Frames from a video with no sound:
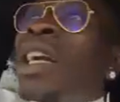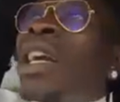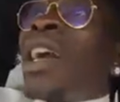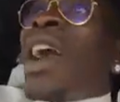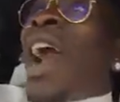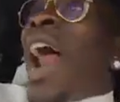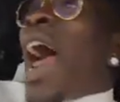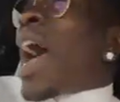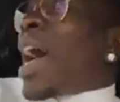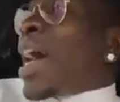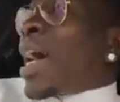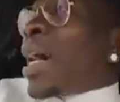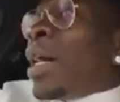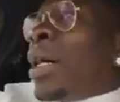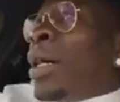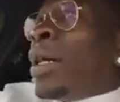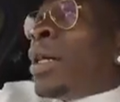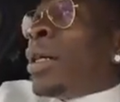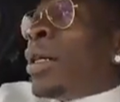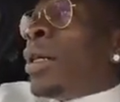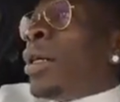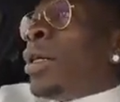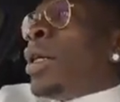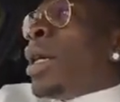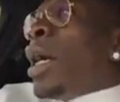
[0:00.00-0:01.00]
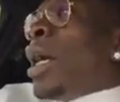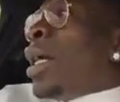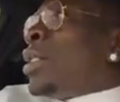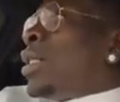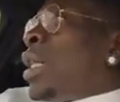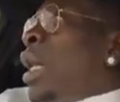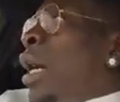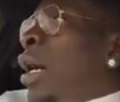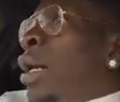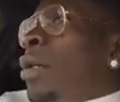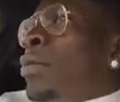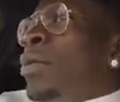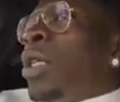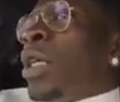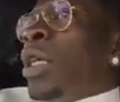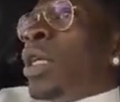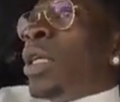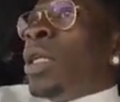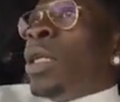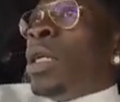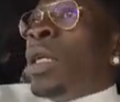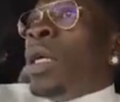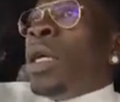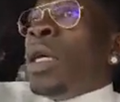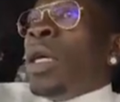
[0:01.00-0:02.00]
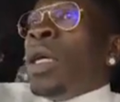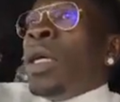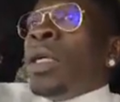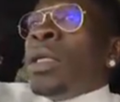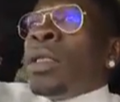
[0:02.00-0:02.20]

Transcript: Crack. You understand what I'm saying?